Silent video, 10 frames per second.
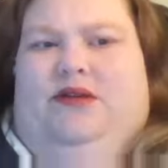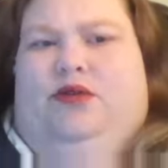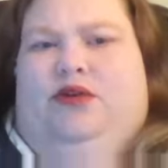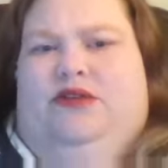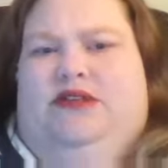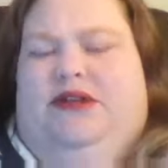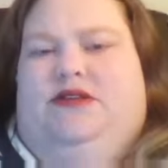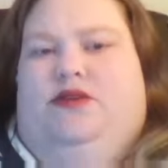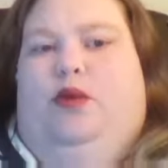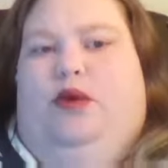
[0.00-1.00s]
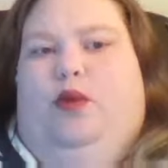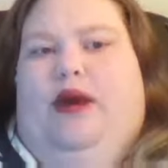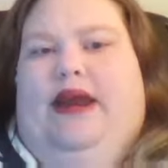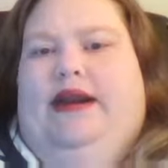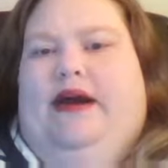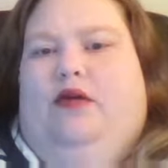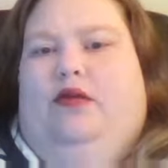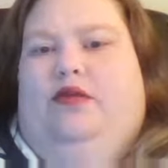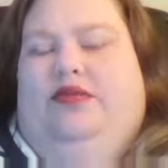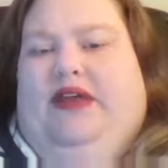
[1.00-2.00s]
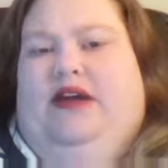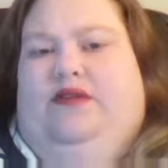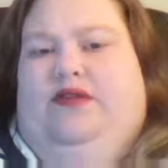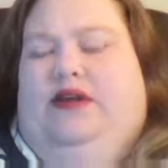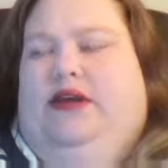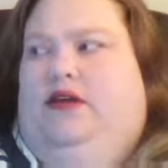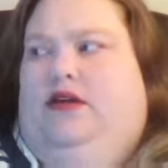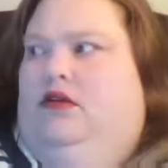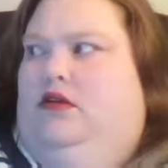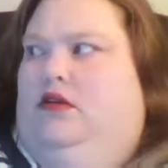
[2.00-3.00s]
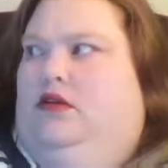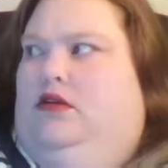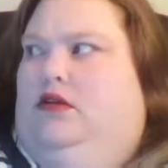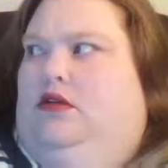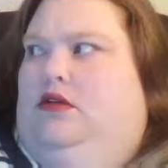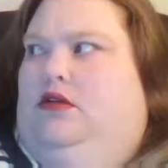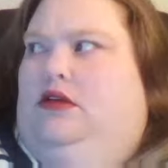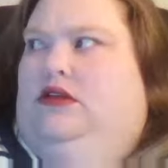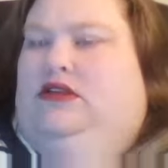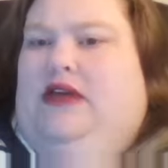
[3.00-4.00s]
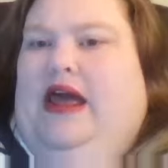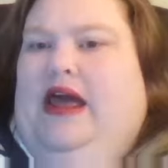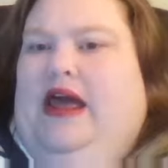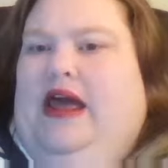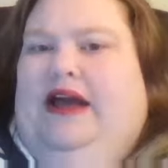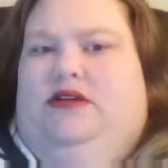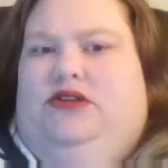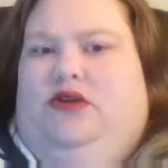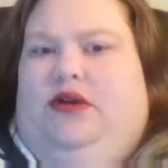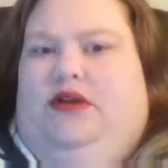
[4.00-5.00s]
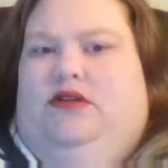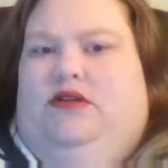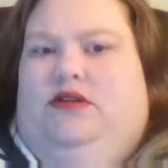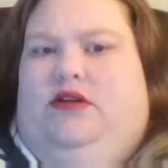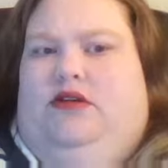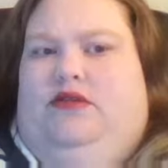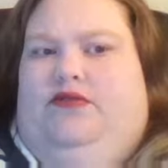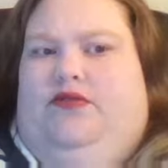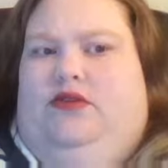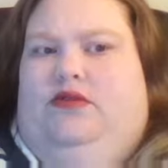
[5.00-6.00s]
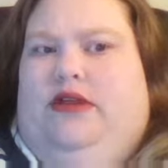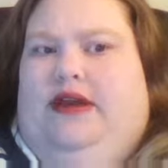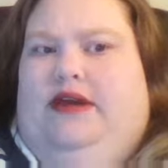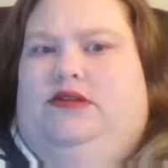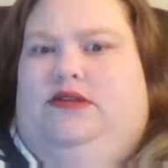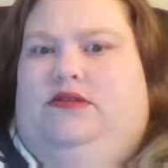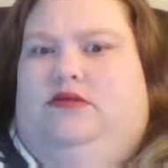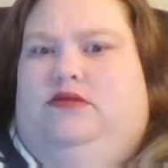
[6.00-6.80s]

woozy, but it's going away now, thankfully. It's actually starting, you know, to feel like it's